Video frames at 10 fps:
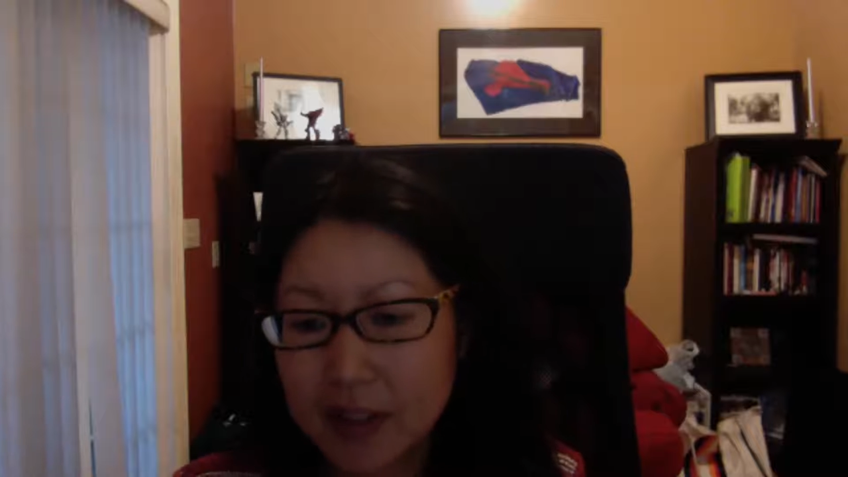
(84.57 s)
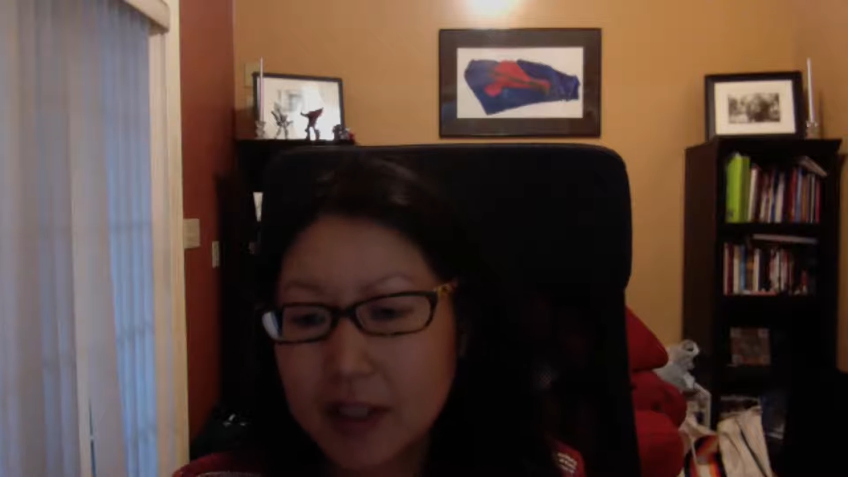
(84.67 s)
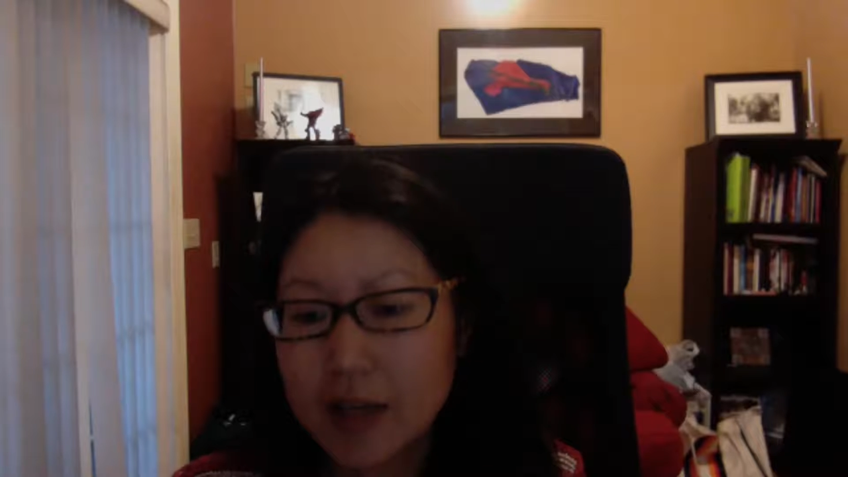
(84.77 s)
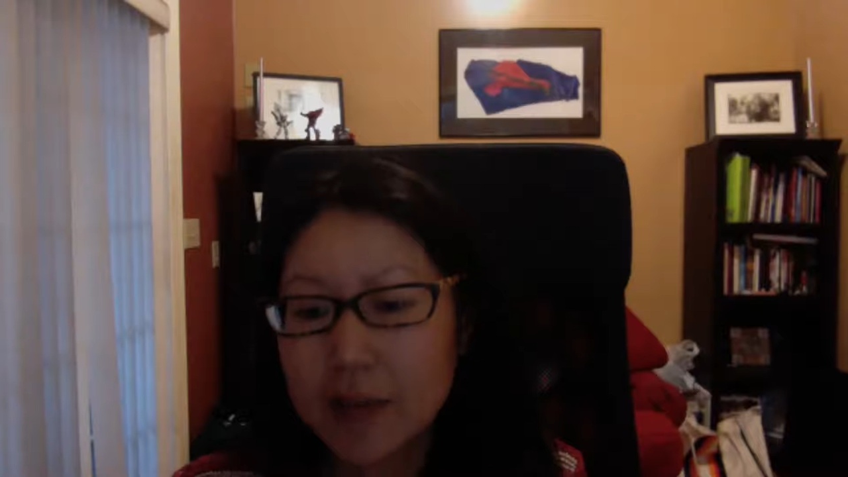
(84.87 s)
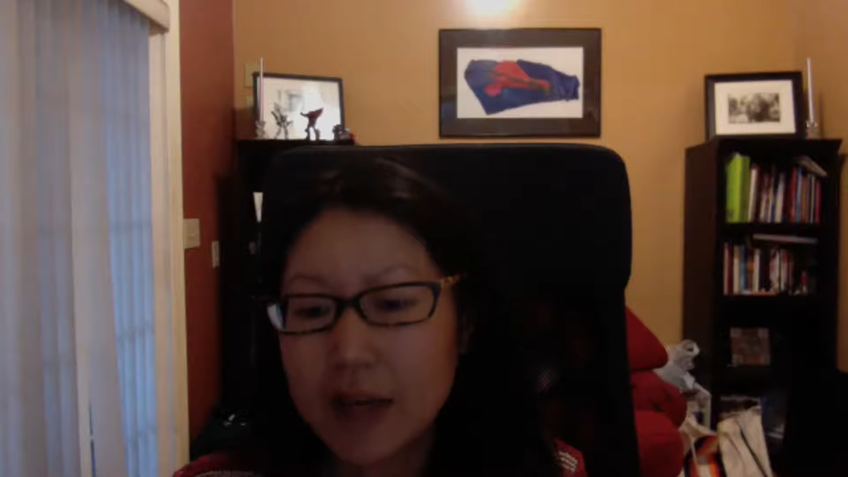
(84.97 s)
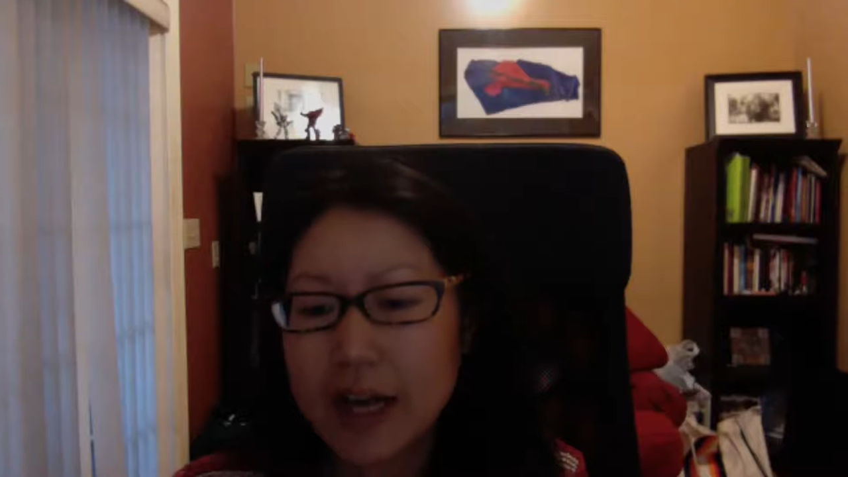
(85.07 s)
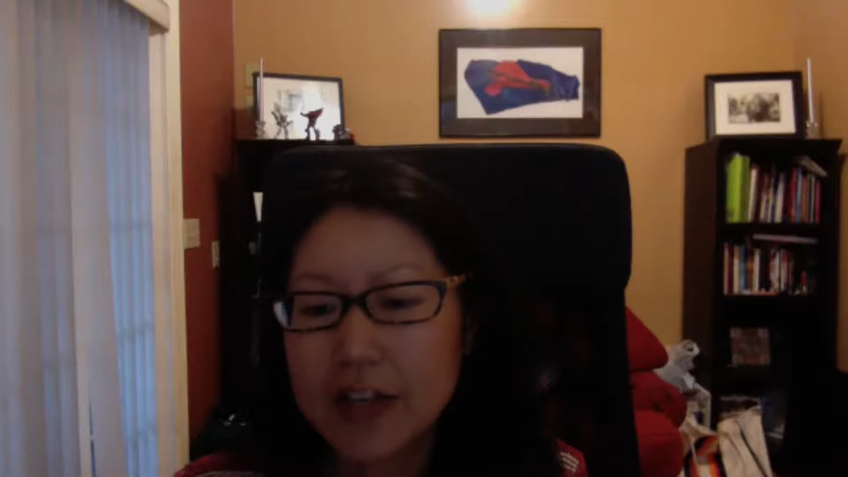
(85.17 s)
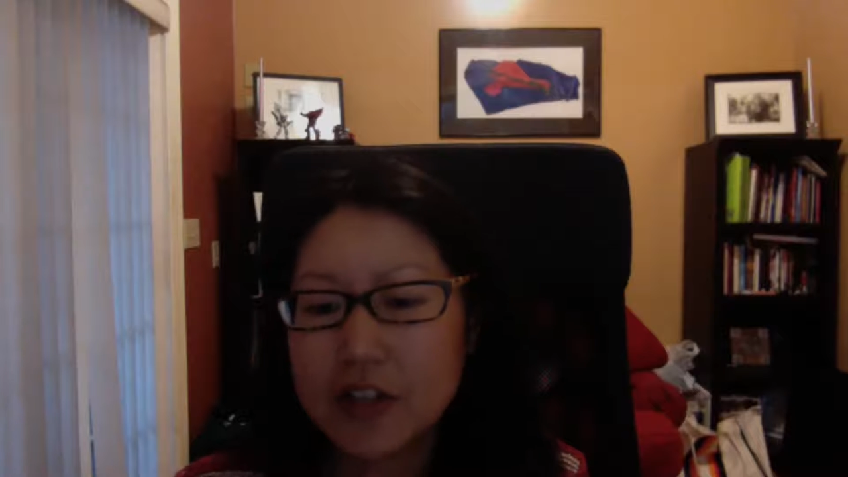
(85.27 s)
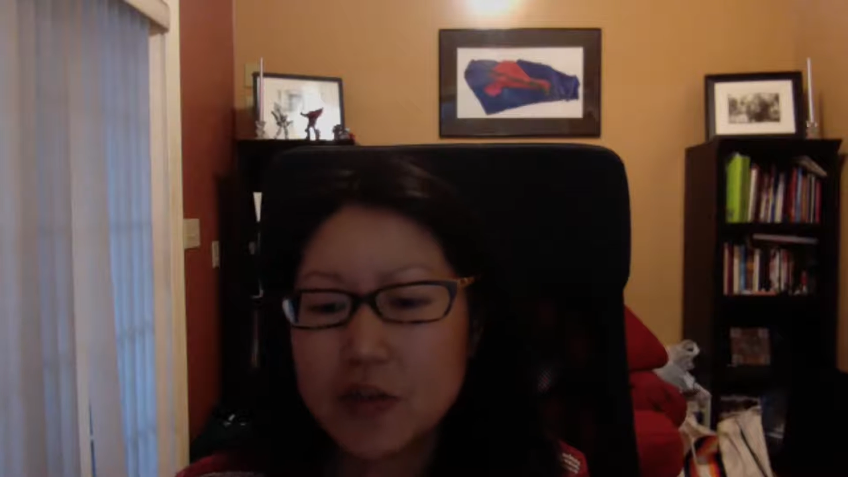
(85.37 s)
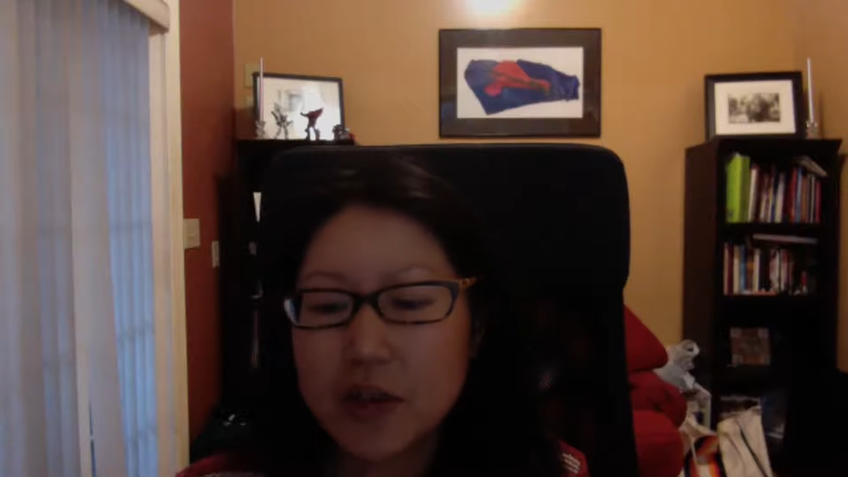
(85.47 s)
Okay. But I
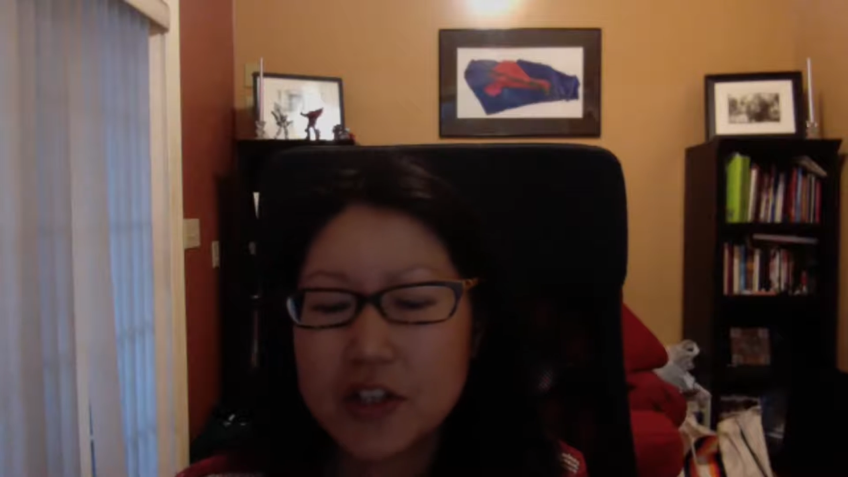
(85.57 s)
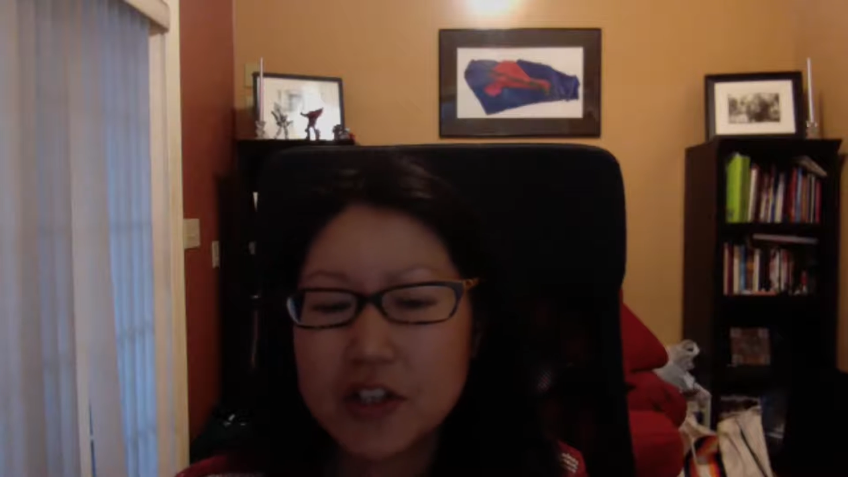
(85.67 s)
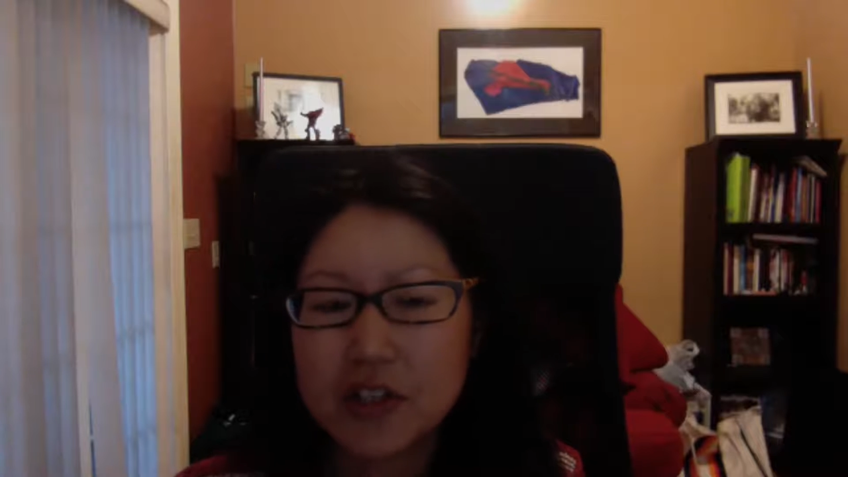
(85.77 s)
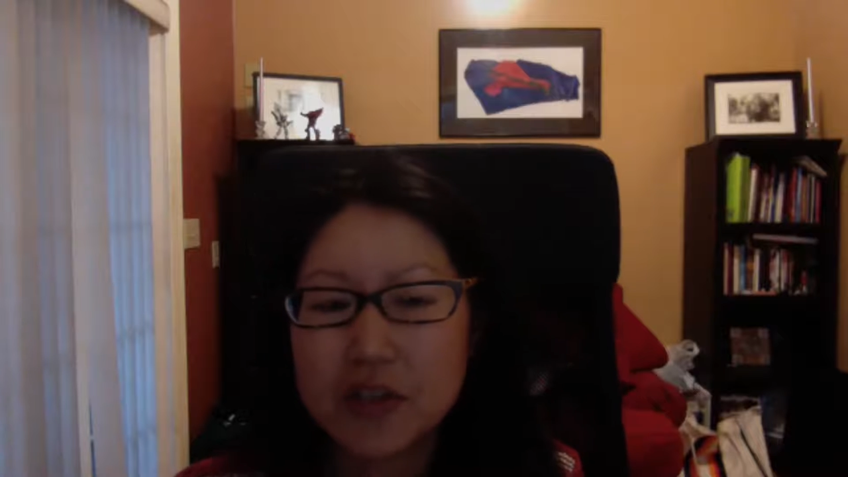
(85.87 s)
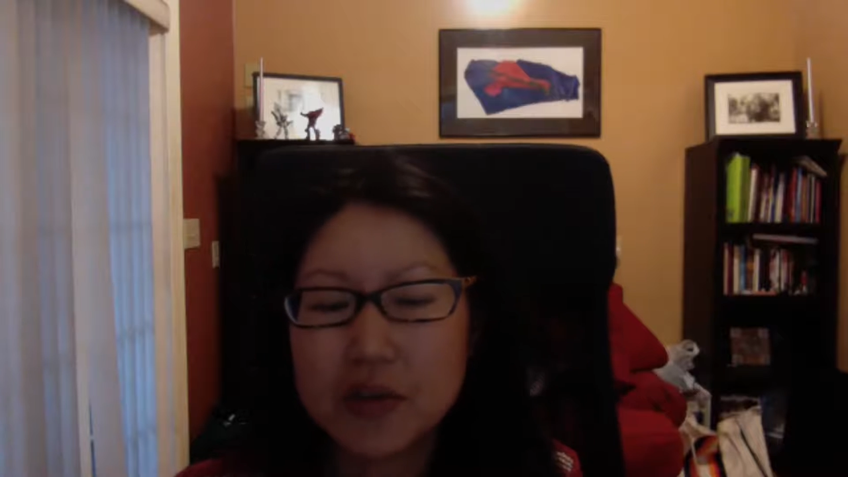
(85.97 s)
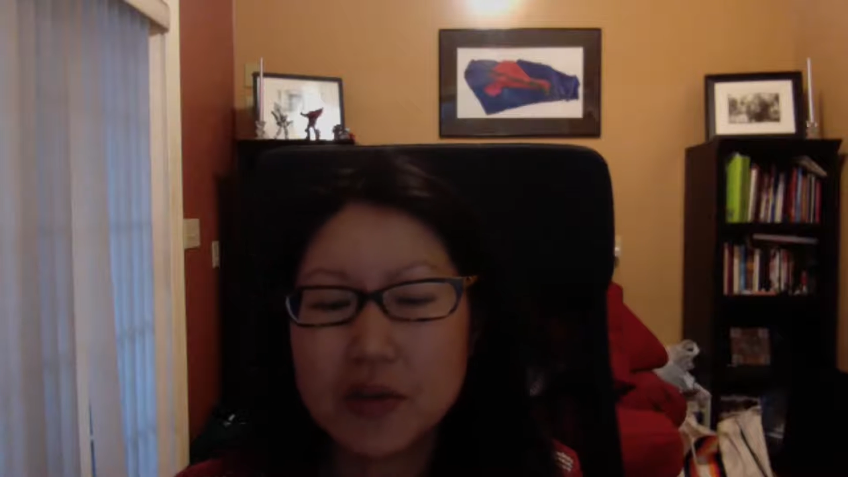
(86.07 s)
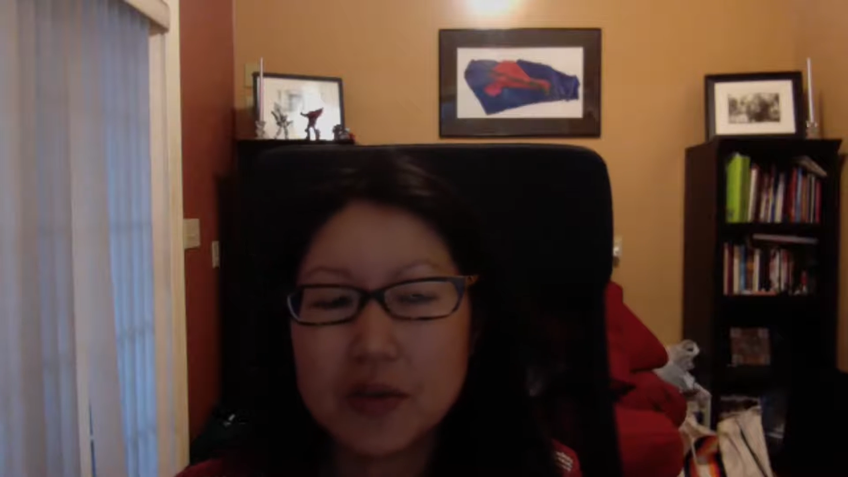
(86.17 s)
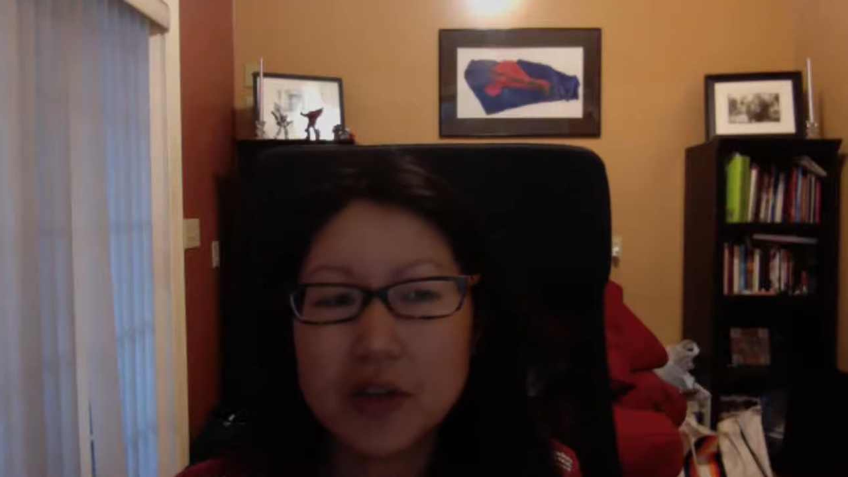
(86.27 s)
just wanted to